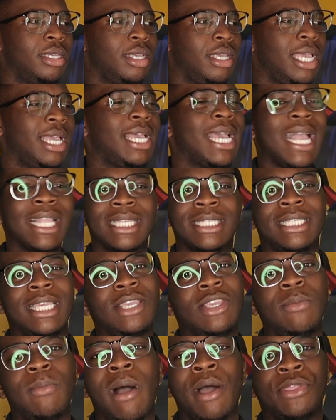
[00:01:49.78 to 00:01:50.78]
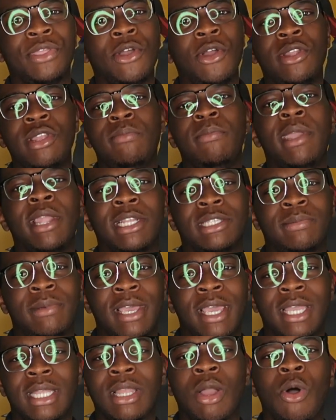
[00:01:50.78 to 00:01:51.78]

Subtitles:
it gotta take you about 30 minutes, man.